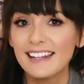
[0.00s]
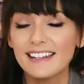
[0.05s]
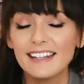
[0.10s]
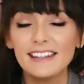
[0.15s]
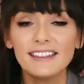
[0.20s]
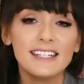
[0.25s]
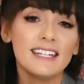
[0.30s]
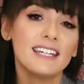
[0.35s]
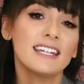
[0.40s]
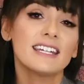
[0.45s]

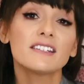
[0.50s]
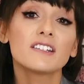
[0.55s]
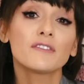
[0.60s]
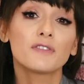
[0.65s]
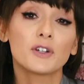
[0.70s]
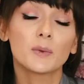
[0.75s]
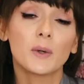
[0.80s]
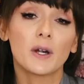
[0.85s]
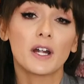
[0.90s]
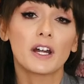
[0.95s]
The thing is,
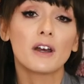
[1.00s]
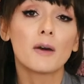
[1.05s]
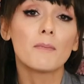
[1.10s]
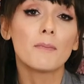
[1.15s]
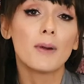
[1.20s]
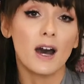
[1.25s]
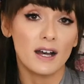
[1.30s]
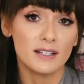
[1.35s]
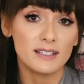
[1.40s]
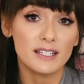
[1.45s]
if you're wearing
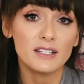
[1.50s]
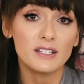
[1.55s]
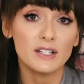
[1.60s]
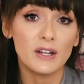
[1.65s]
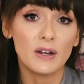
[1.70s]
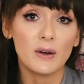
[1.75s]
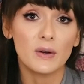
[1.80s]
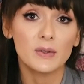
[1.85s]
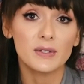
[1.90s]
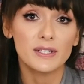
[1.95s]
composite
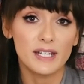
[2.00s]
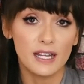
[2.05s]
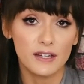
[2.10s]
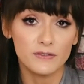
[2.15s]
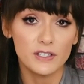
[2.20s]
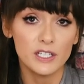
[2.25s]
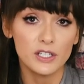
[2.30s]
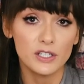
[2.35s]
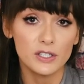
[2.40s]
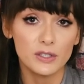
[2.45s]
toe
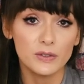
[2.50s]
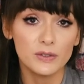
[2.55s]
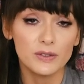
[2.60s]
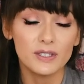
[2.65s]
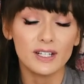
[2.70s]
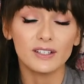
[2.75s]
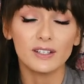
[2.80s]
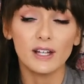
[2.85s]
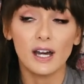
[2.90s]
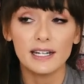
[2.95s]
safety
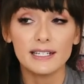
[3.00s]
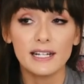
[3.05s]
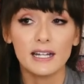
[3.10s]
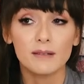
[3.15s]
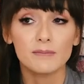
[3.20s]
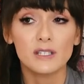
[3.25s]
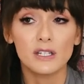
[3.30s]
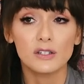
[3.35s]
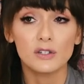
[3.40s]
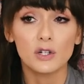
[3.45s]
shoes, a lot of
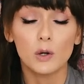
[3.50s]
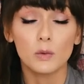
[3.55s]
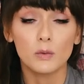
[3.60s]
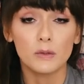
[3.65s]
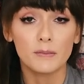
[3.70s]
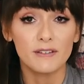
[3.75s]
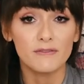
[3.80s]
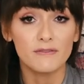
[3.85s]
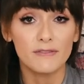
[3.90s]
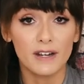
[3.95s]
times the toe
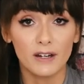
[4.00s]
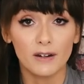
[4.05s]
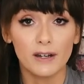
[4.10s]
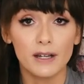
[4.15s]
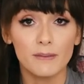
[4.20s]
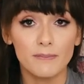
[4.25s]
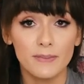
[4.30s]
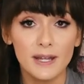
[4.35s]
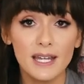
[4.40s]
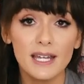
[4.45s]
will be
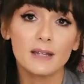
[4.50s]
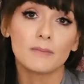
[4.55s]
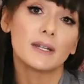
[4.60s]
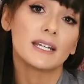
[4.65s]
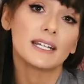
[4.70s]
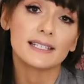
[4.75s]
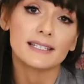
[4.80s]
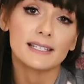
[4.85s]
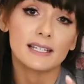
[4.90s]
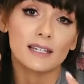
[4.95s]
very big
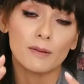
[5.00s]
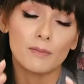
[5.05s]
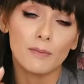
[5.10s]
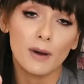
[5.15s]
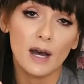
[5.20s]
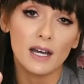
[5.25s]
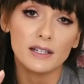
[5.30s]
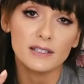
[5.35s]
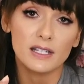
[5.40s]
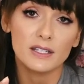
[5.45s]
because the
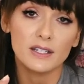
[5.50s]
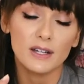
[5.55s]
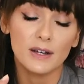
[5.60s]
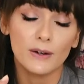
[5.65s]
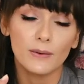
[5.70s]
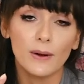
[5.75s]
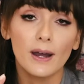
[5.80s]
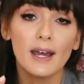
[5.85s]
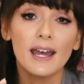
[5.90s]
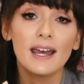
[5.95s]
composite
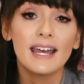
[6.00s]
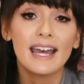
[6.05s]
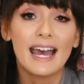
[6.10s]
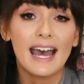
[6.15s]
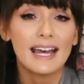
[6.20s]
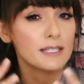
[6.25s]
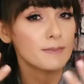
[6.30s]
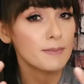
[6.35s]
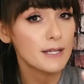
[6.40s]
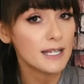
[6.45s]
toe
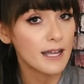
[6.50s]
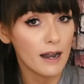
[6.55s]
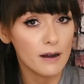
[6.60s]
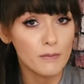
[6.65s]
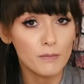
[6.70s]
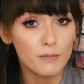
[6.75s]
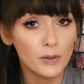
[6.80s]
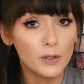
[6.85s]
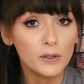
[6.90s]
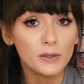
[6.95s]
has to be
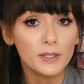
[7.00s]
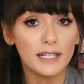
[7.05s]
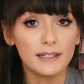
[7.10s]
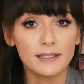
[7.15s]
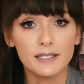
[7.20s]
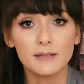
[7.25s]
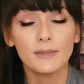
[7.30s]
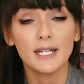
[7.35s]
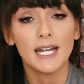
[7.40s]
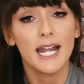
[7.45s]
kind of
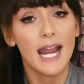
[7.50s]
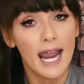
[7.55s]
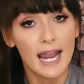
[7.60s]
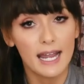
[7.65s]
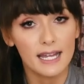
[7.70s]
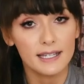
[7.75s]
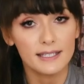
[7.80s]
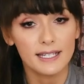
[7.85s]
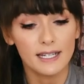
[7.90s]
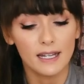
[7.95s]
bulky to meet
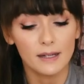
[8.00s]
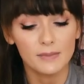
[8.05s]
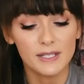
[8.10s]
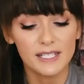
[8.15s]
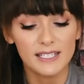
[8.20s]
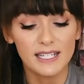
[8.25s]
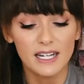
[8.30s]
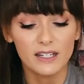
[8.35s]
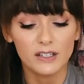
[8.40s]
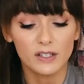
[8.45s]

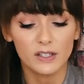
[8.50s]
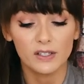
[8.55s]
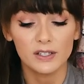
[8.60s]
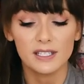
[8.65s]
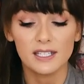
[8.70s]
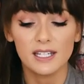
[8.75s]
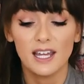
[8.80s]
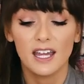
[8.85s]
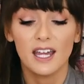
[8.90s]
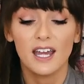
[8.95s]
ASTM
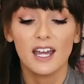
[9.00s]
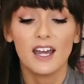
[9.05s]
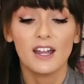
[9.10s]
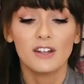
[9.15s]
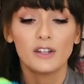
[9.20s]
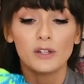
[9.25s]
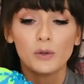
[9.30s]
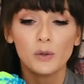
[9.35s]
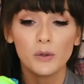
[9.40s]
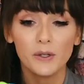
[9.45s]
standards.
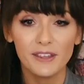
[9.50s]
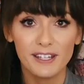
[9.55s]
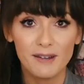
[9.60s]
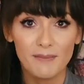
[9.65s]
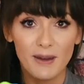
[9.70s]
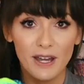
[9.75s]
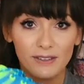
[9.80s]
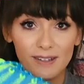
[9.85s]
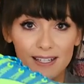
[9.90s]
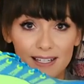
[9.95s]
The cool
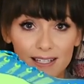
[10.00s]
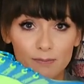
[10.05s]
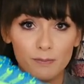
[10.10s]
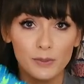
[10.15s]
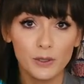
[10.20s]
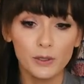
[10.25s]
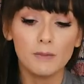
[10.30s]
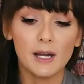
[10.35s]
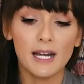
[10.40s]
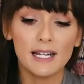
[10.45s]
thing about these
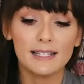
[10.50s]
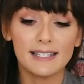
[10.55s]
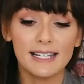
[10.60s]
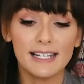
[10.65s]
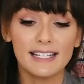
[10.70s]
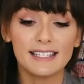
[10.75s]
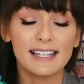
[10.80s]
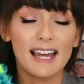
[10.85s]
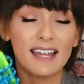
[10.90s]
Pumas is